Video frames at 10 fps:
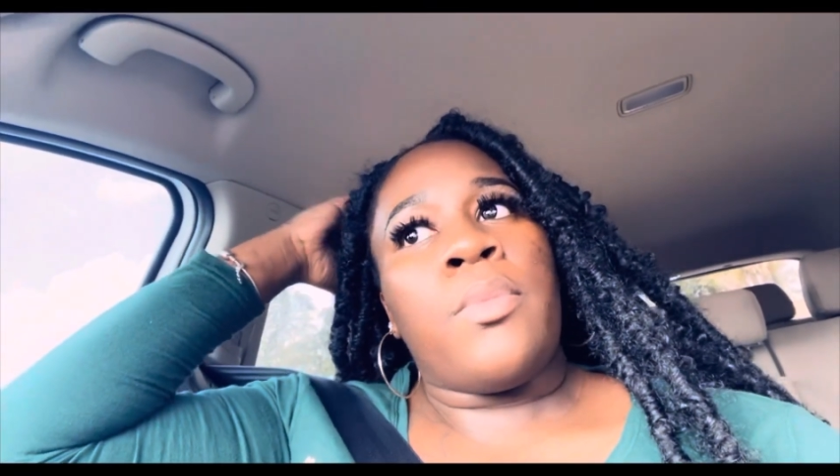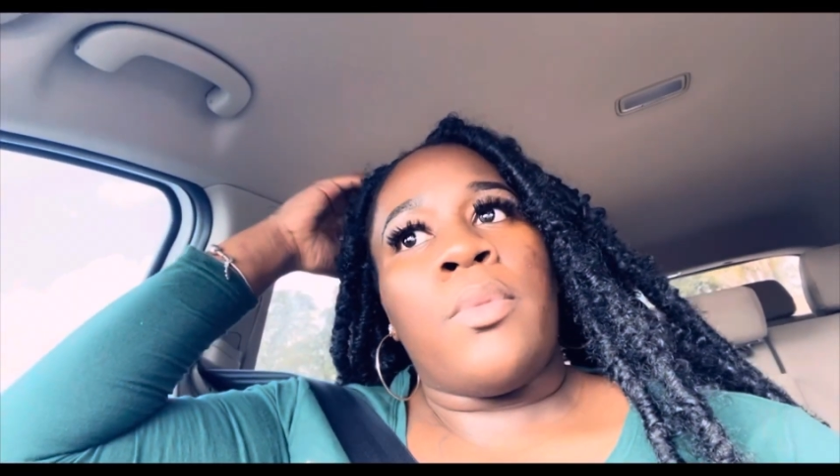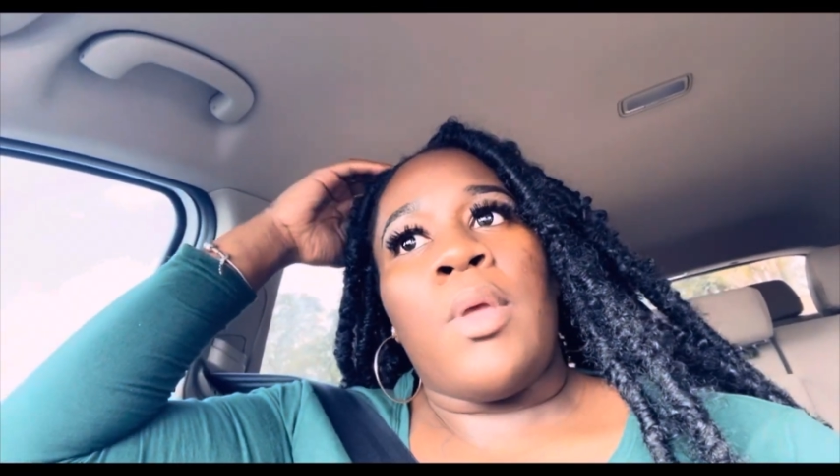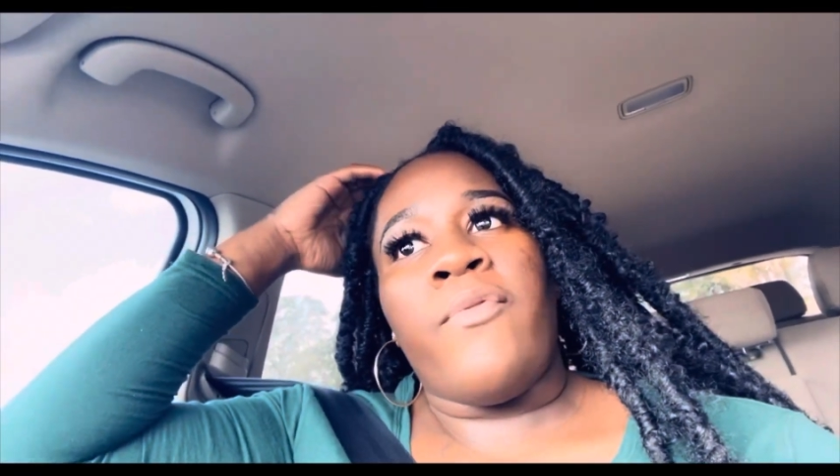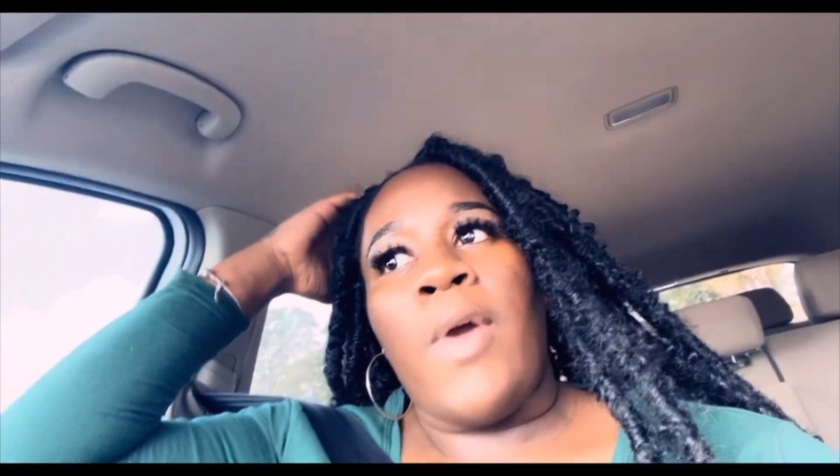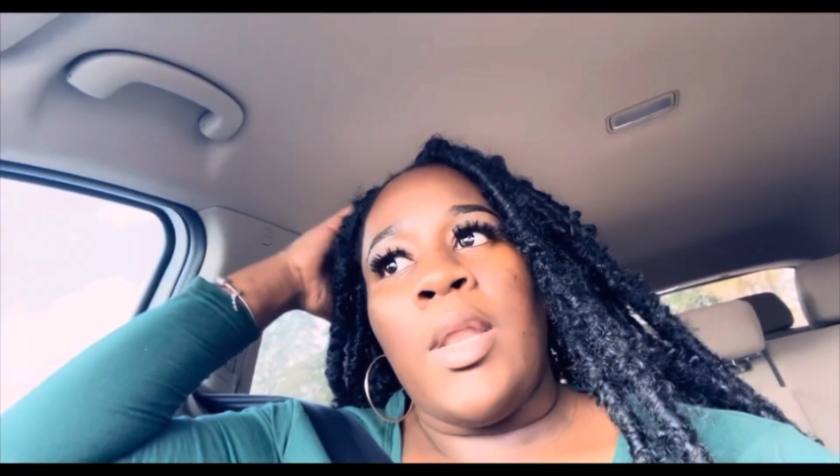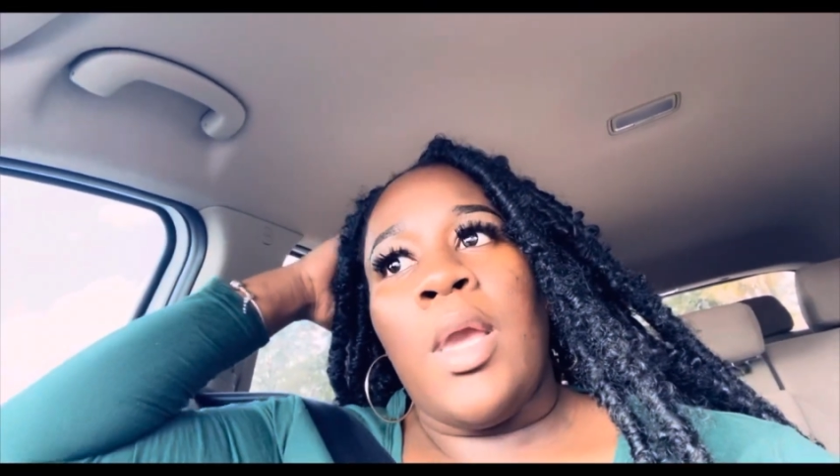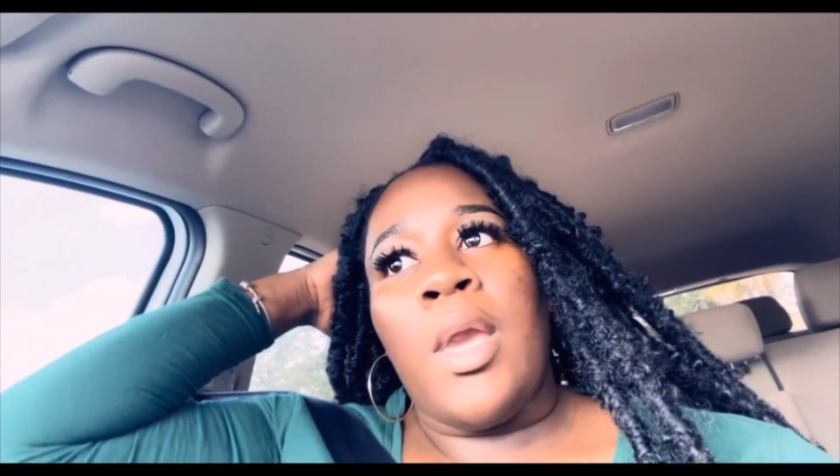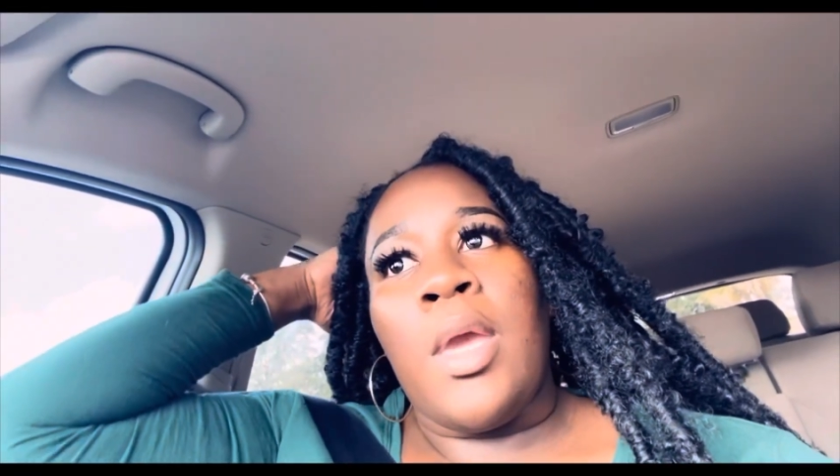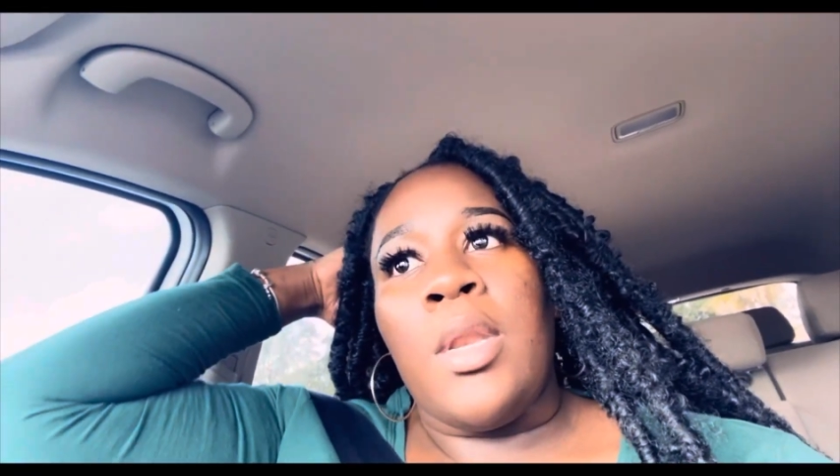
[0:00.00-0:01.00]
If I
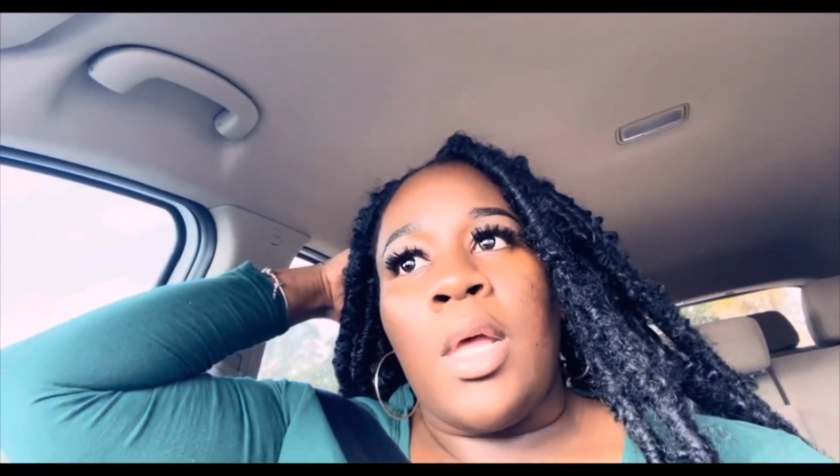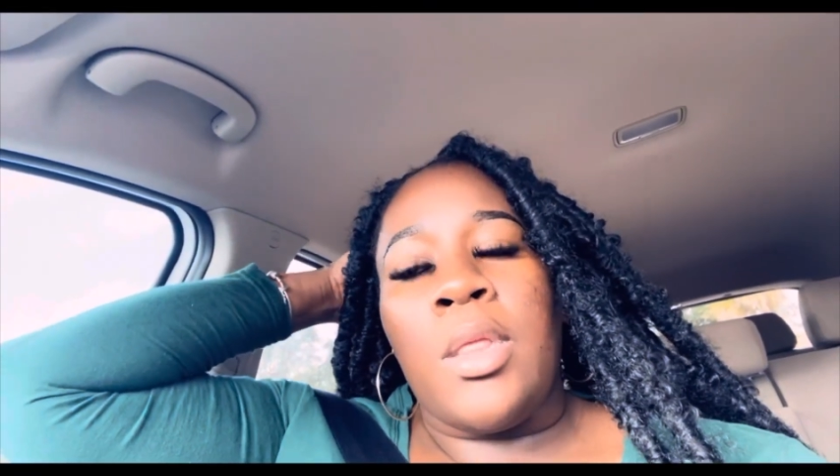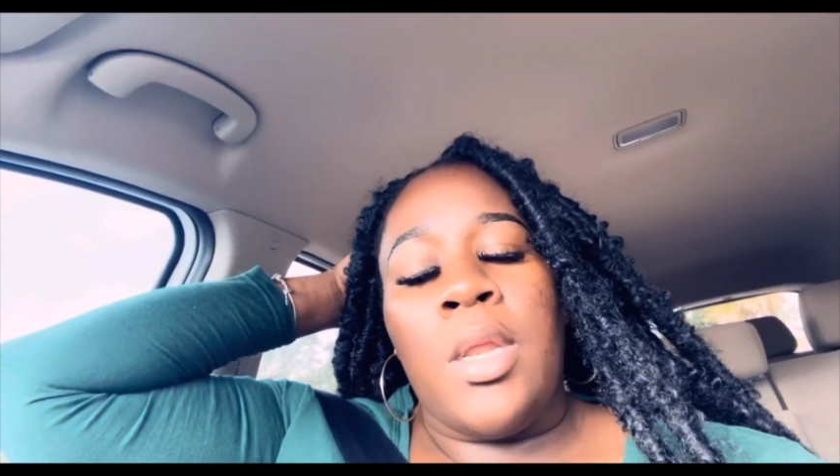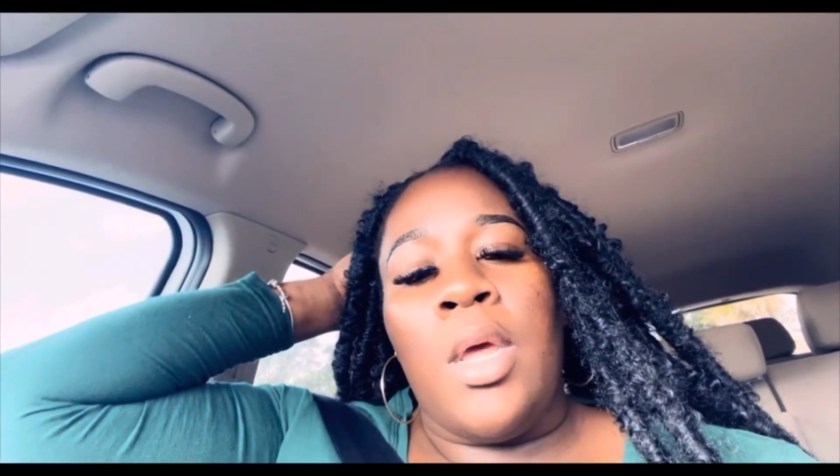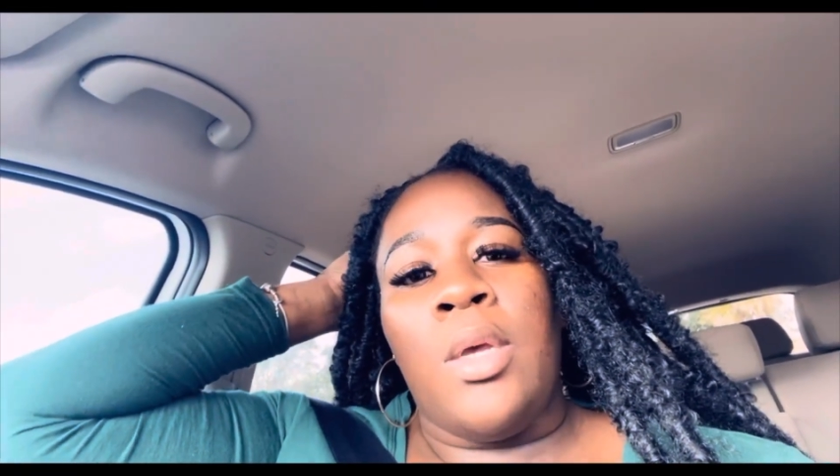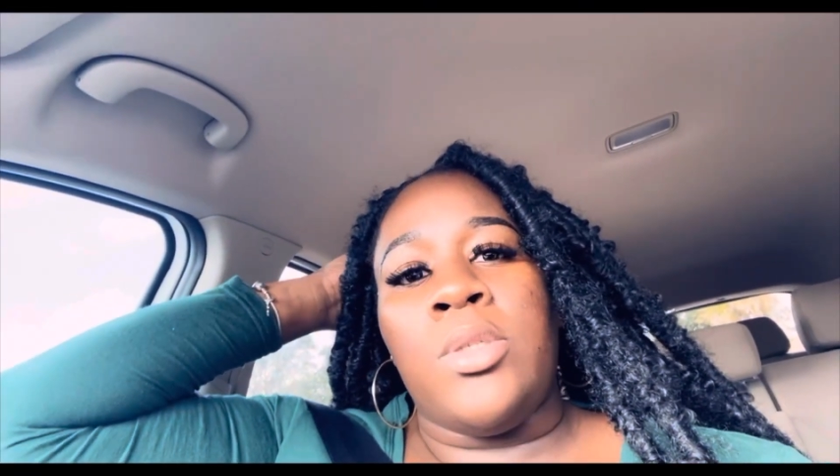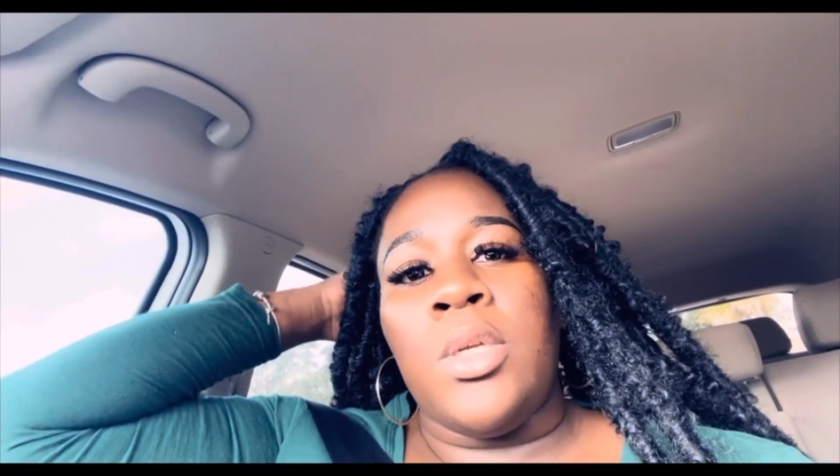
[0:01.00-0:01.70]
didn't get nothing else,